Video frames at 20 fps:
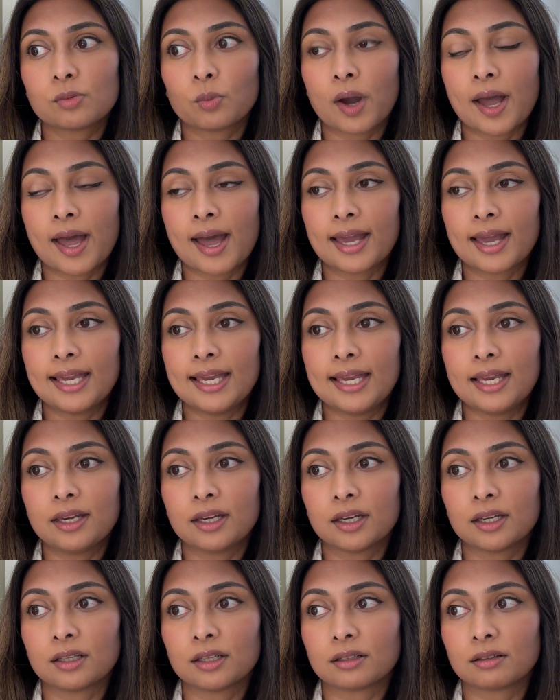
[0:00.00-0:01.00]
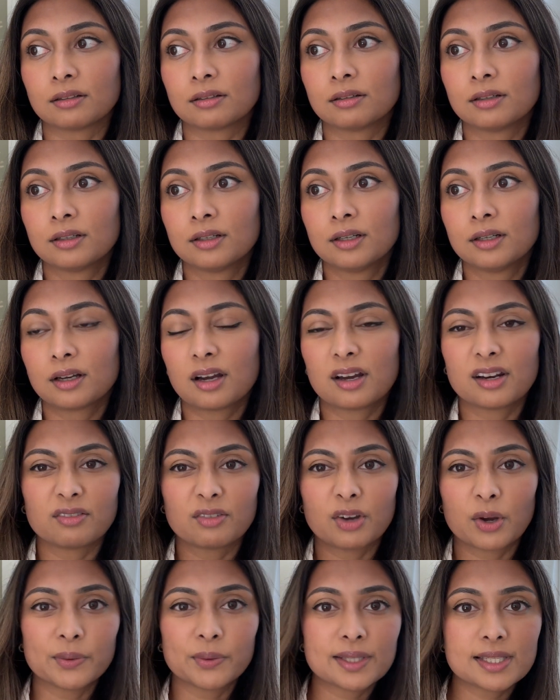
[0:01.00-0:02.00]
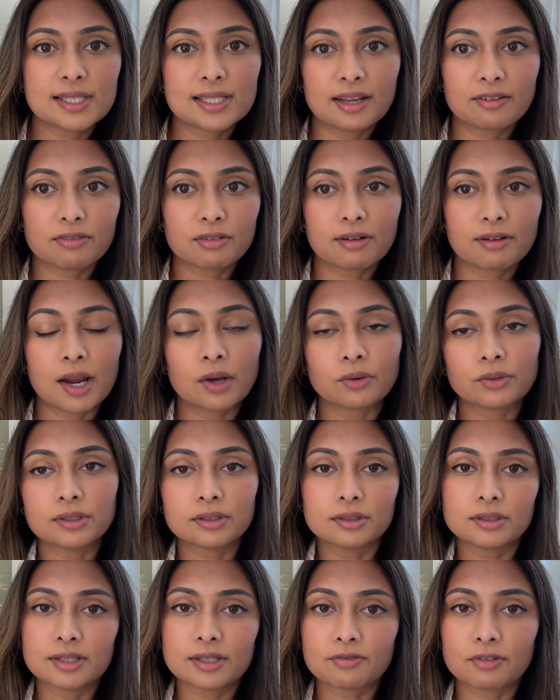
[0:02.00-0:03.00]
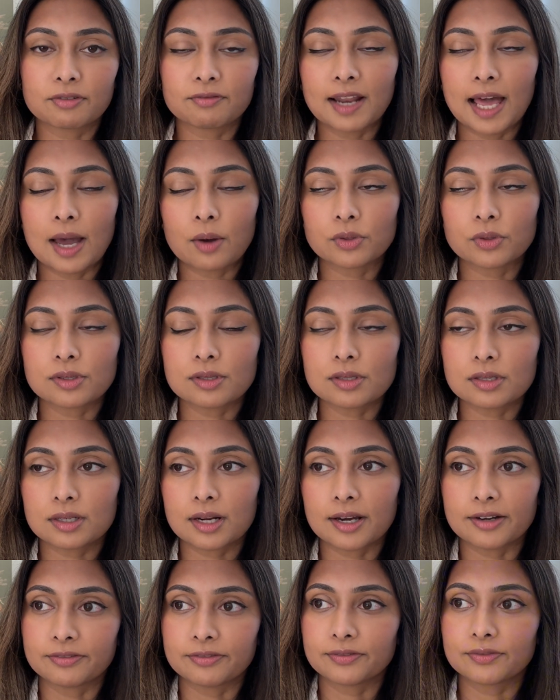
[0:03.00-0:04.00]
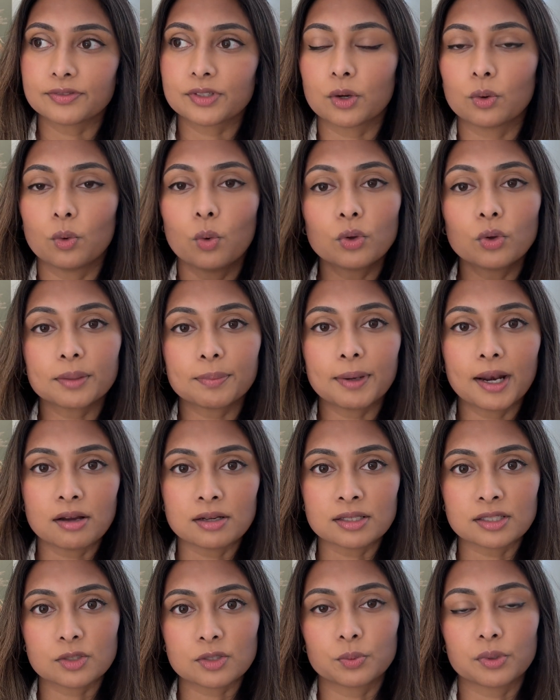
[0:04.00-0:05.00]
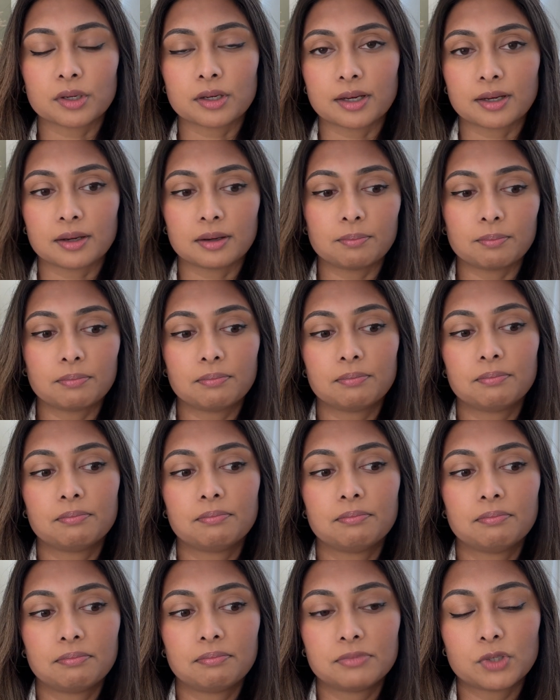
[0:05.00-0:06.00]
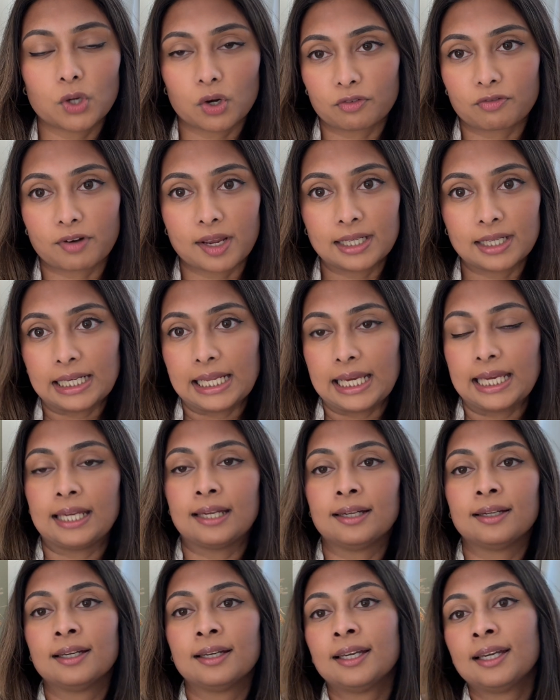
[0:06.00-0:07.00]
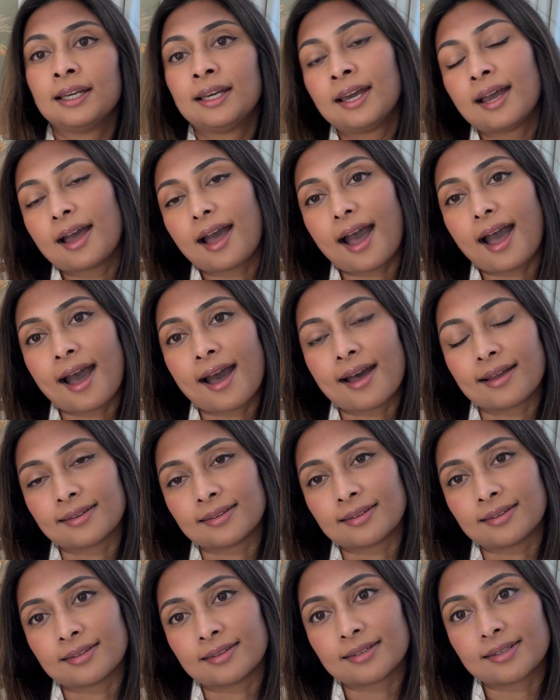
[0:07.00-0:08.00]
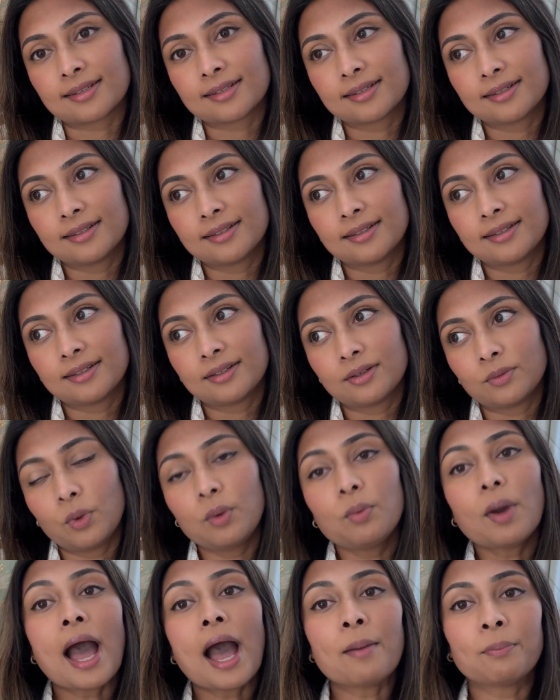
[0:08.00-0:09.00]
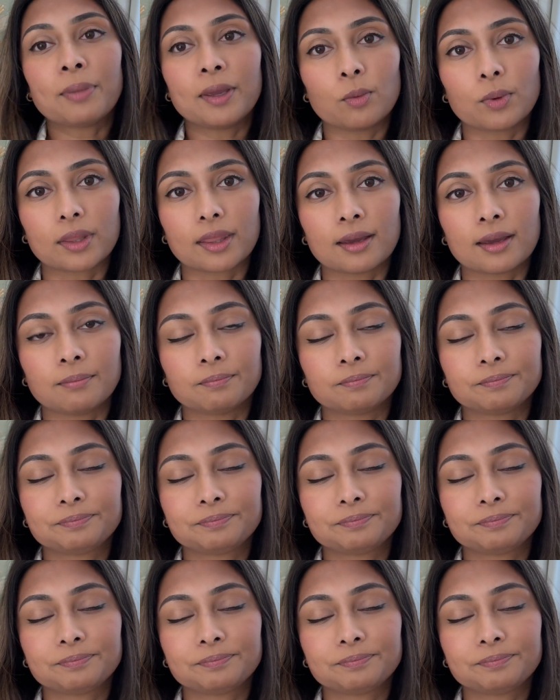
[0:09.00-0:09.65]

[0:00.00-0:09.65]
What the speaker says: where he can kind of go and sniff around different flowers and stuff. So all the plants were dog friendly and we were happy with it.